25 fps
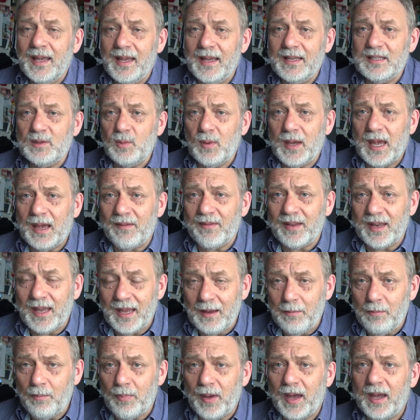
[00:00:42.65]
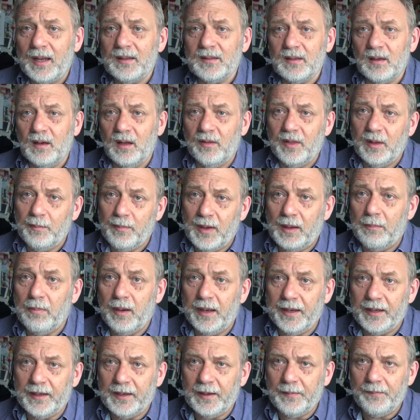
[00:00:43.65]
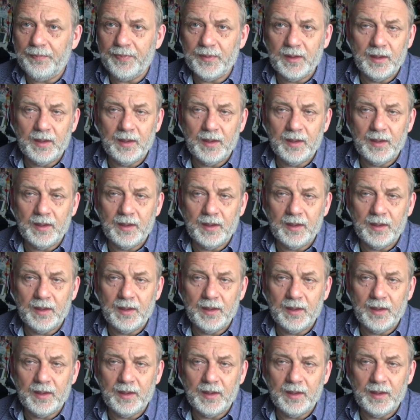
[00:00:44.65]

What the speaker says: is we have an impact on the public.